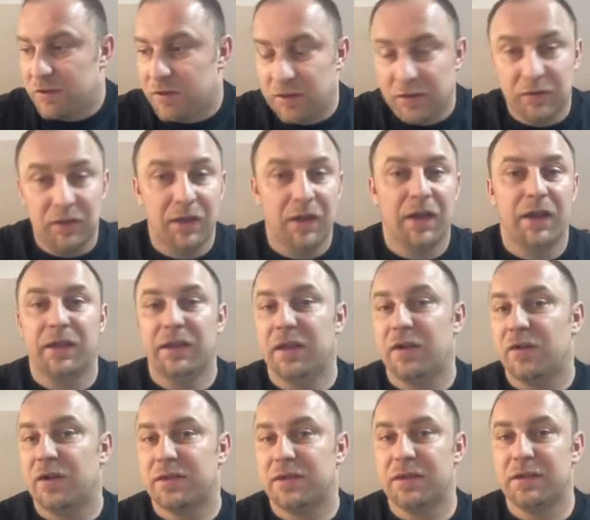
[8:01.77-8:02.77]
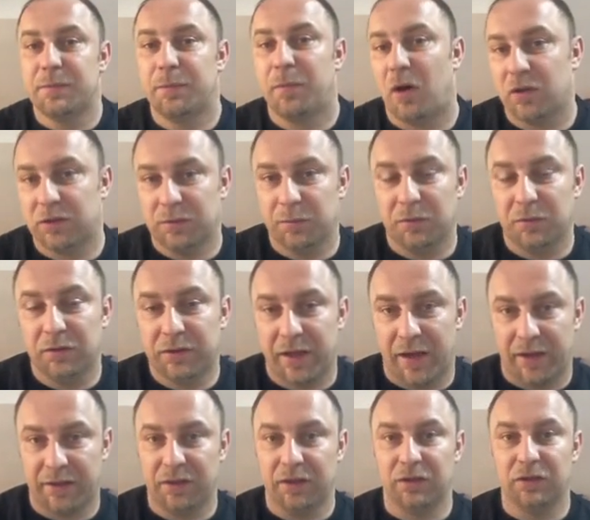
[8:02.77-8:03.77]
still there is this possible
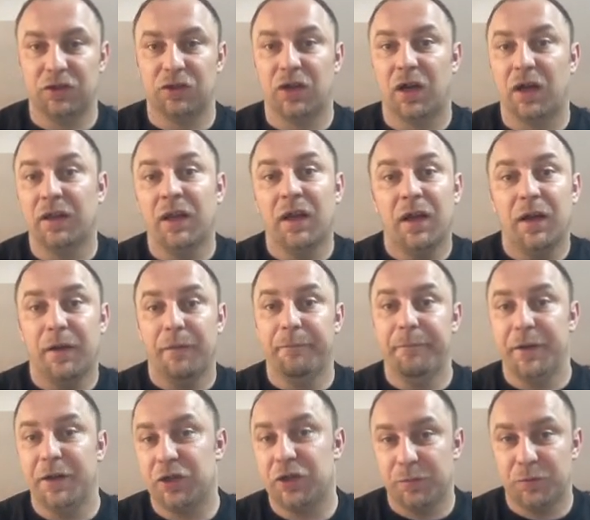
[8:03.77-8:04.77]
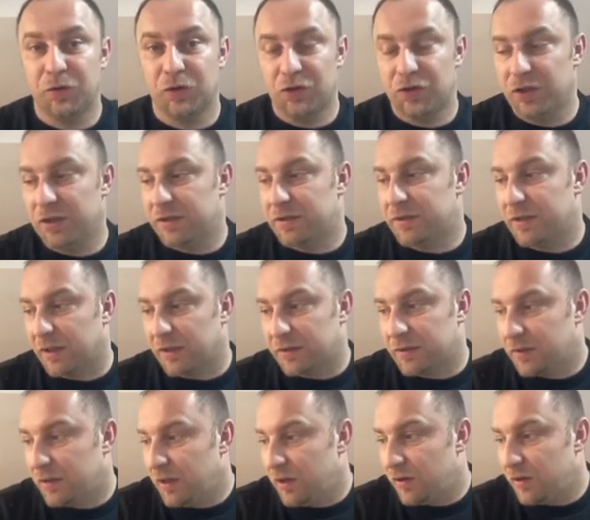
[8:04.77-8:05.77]
tactical shot, bishop to g six.
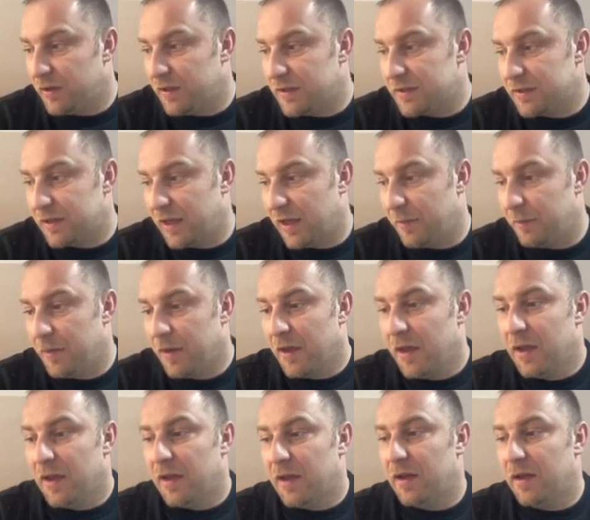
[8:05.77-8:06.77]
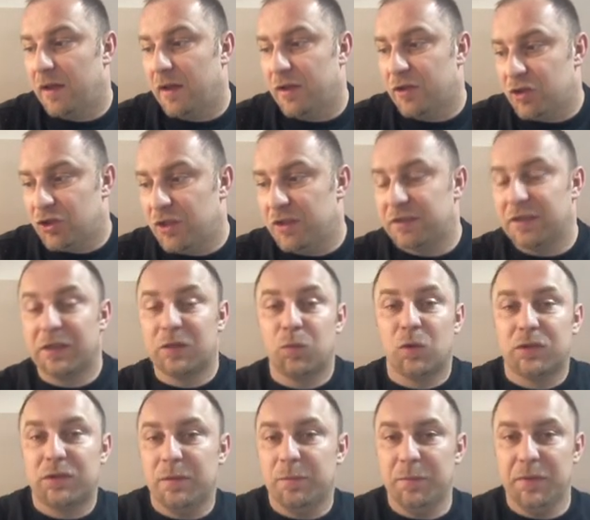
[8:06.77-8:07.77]
Here in this game, uh, g six
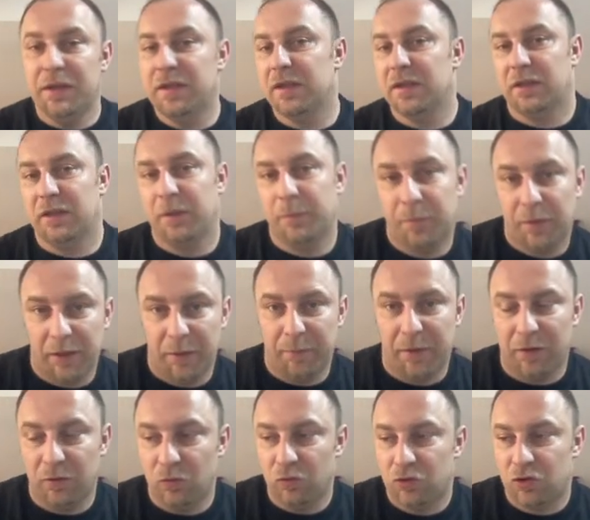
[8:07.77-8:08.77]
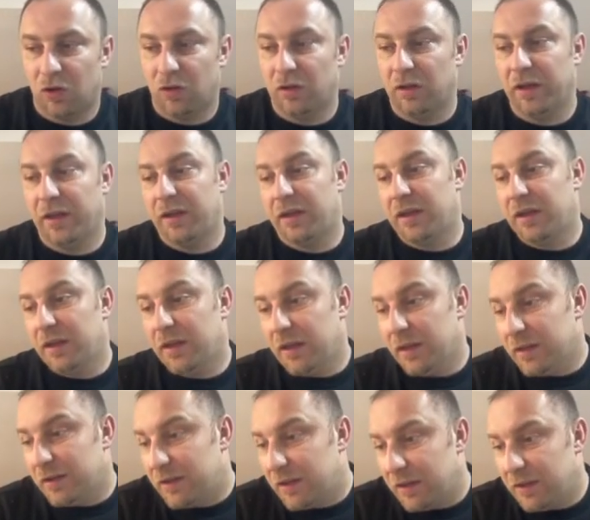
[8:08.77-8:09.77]
was immediately played by Lu Shanglei. He
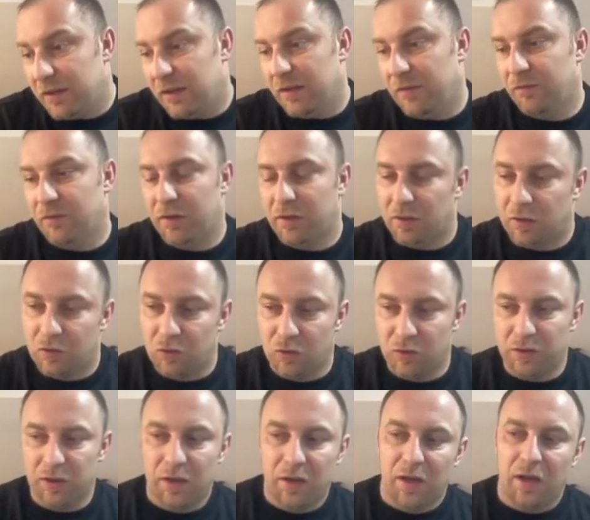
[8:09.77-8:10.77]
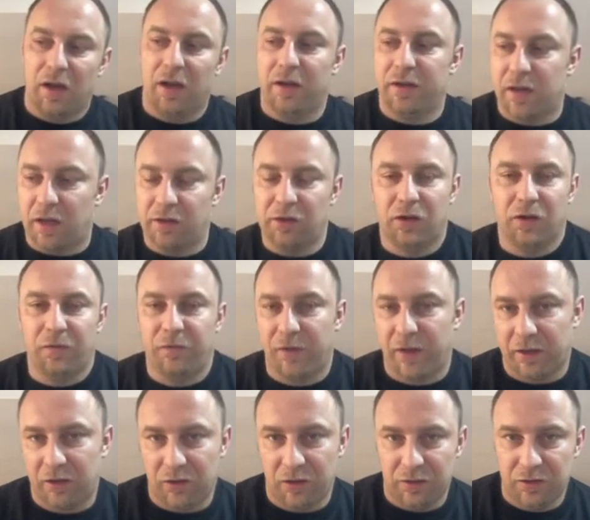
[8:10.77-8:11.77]
didn't even include another
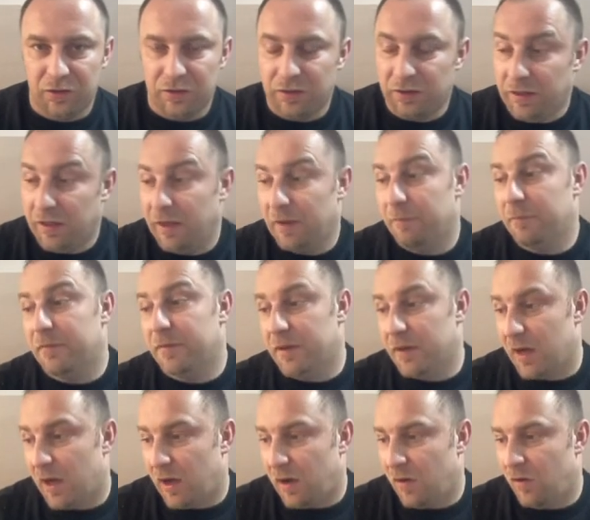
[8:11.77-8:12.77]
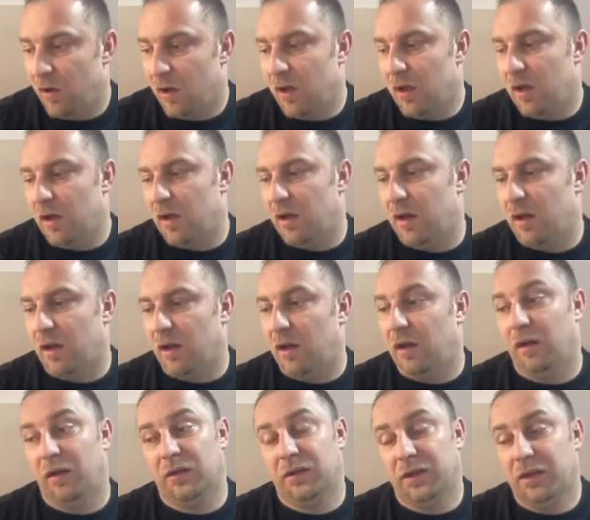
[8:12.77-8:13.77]
defender into the game. Now
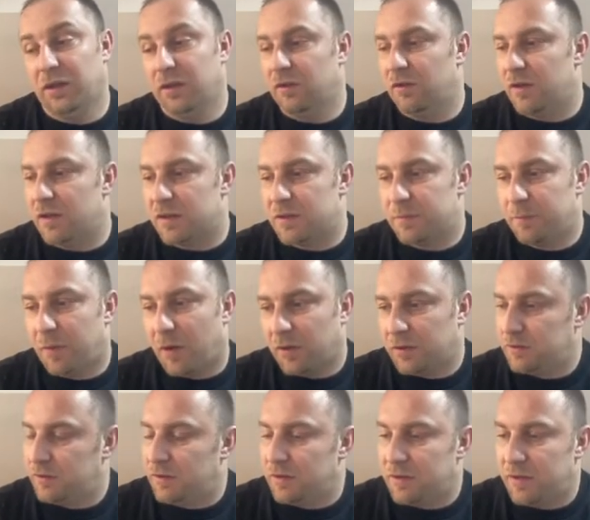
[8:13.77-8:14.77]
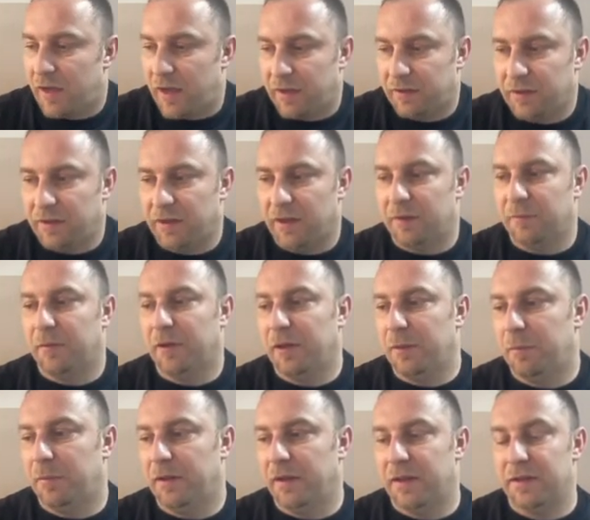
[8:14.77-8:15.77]
uh, Ding Liren spots the tactic, and he
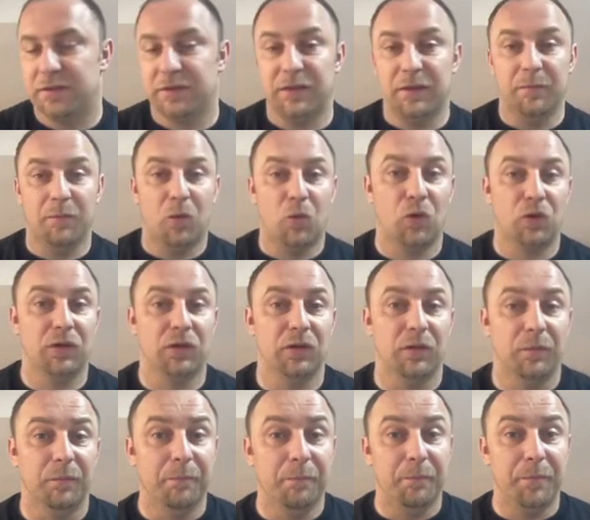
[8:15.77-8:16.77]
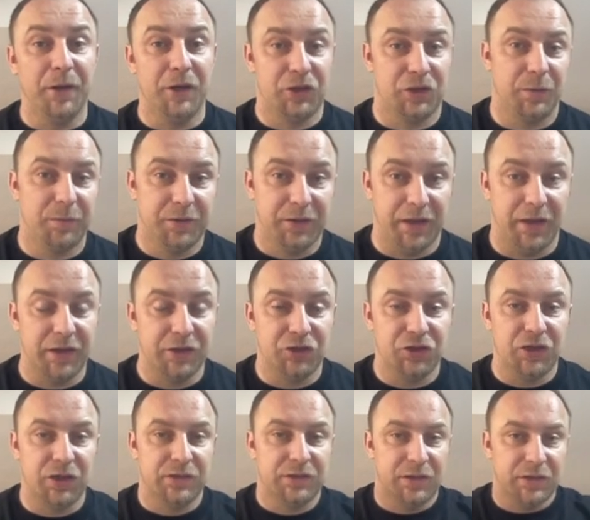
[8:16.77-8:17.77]
plays the mortal bishop takes
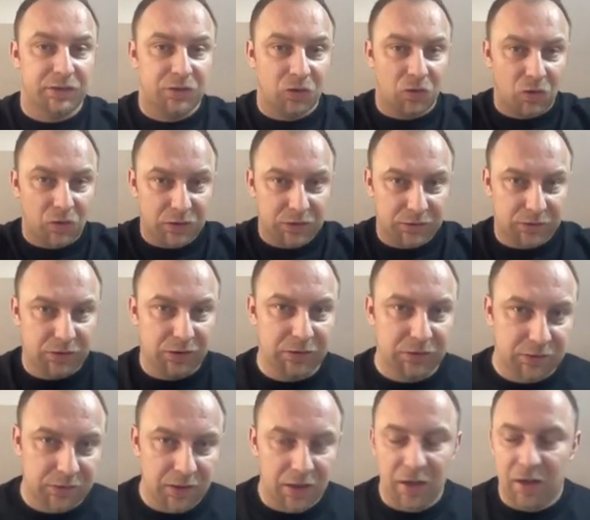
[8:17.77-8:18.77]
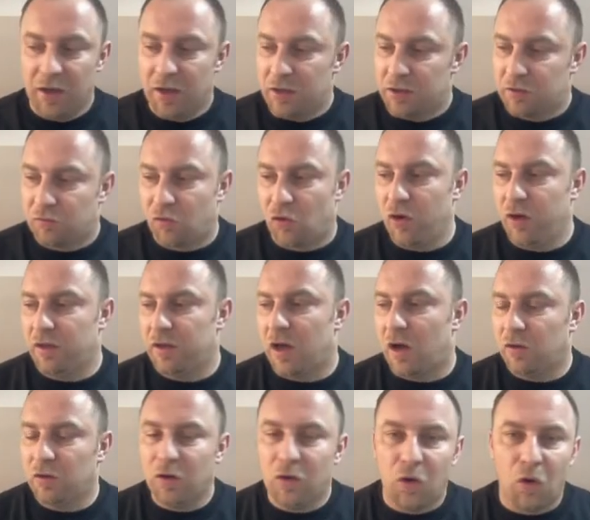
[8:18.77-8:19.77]
g six. So is this drawing
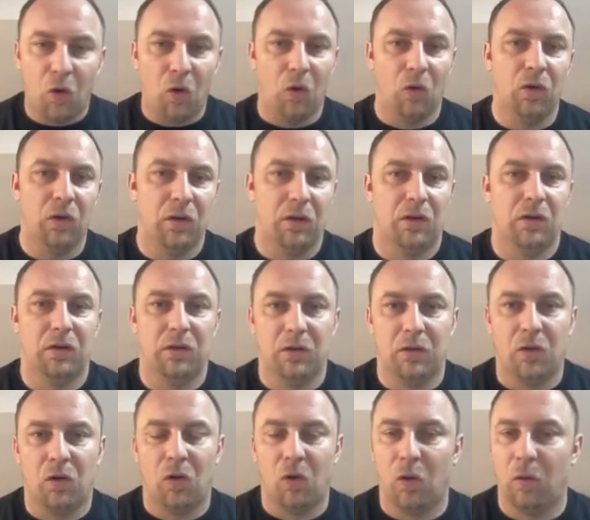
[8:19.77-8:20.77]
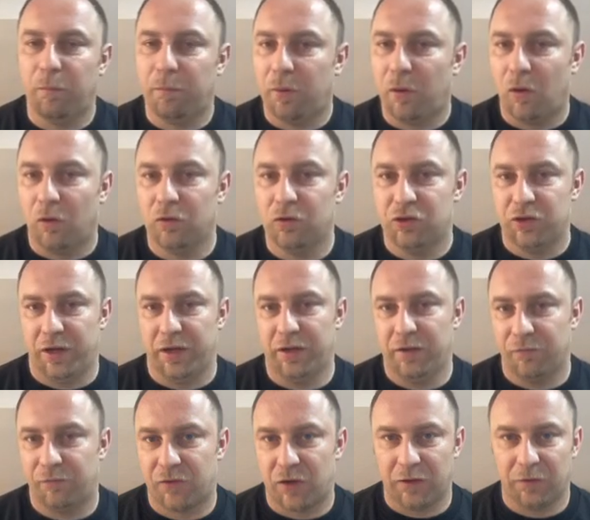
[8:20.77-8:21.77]
now the whole uh, whole pawn chain
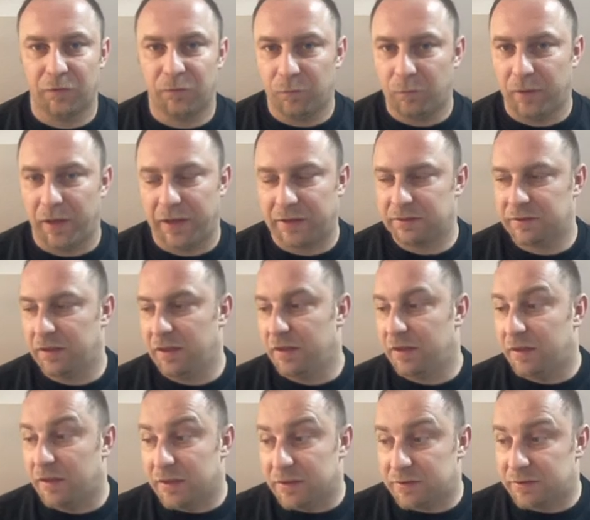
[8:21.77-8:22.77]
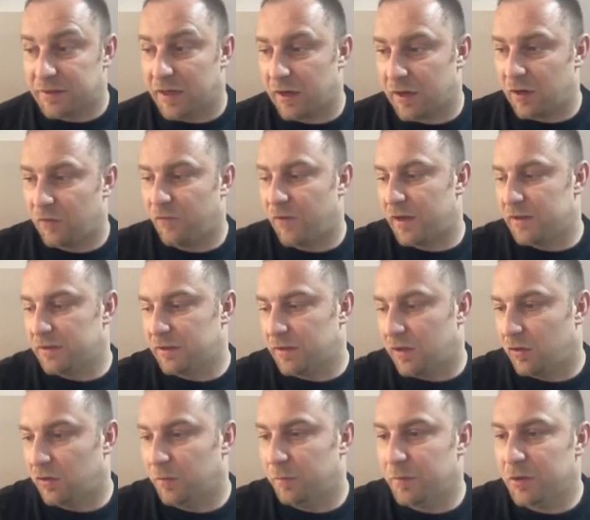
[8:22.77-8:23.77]
in front of black's king. He's sacrificing
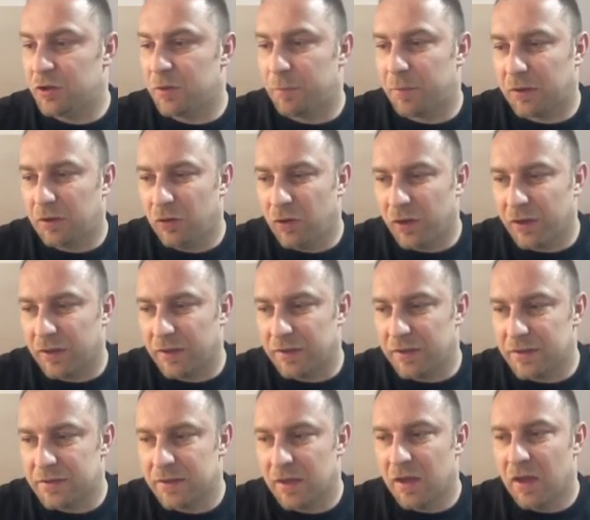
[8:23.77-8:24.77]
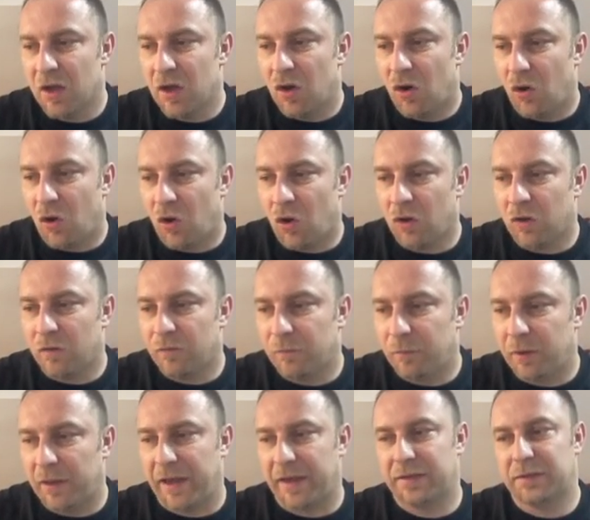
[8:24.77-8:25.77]
now the bishop, but look at this, all of
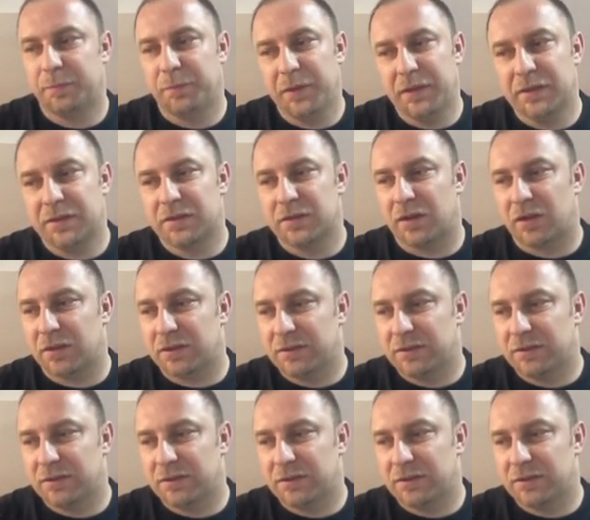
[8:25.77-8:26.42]
black's pieces are